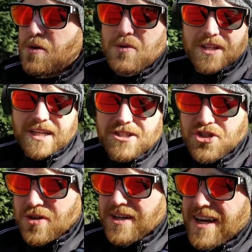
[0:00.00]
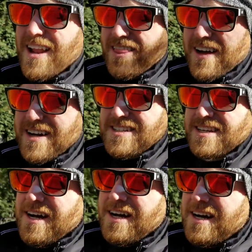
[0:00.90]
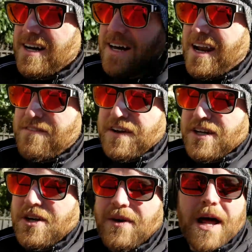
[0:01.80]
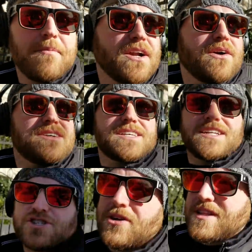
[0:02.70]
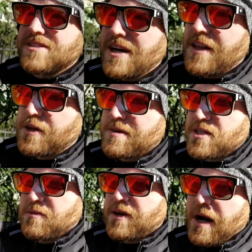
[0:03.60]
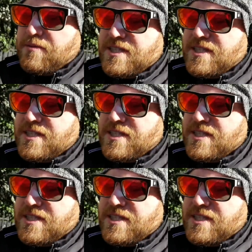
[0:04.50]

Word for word: Really enjoying it a lot. Uh, and I figured, you know what? I better go outside and enjoy the sun a little bit. So I'm gonna grab a